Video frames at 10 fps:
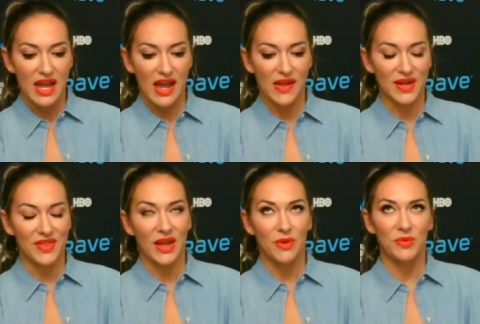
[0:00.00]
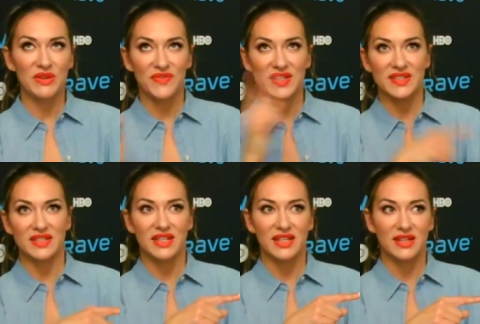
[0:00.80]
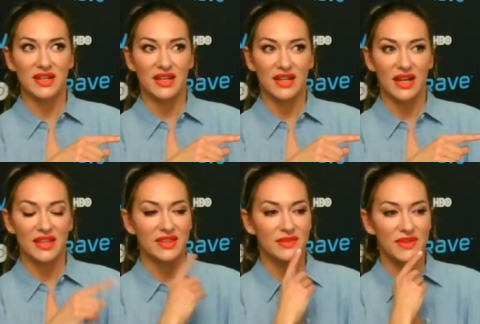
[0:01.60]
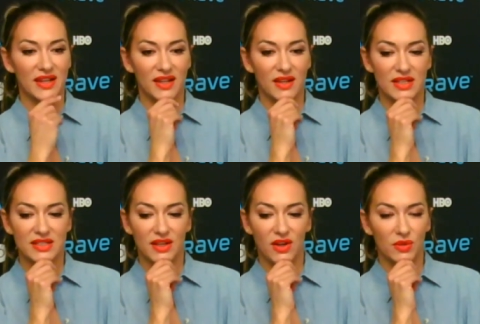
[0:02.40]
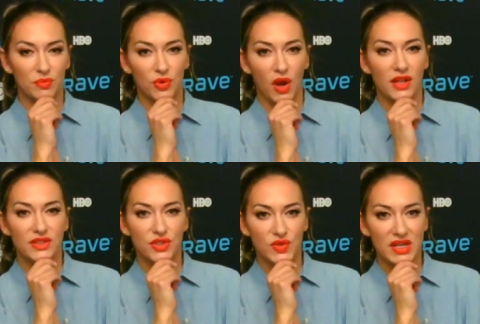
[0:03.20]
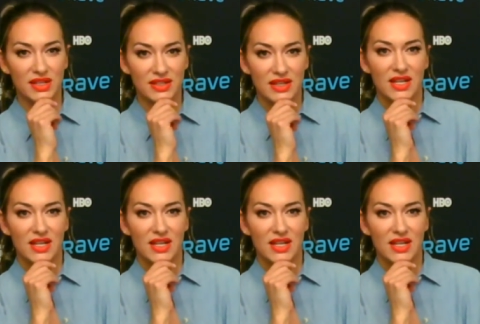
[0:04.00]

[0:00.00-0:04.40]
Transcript: And I revisited, I think it's called Broad Street